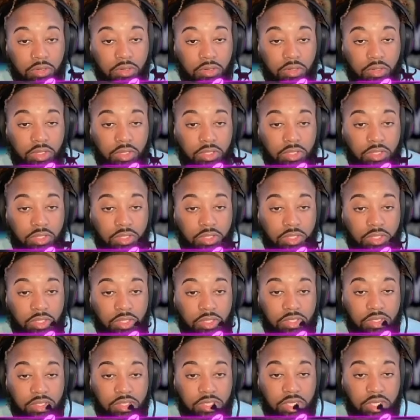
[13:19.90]
and just stick it
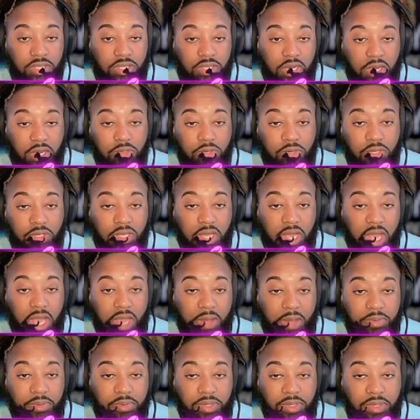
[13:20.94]
there. And I'm just going to
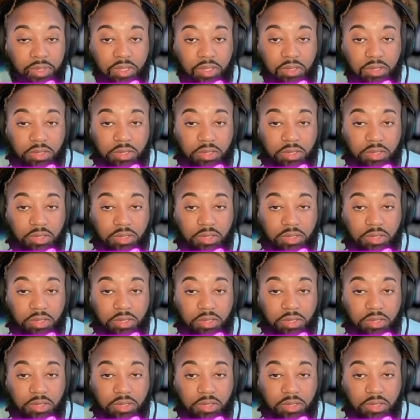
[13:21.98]
copy it.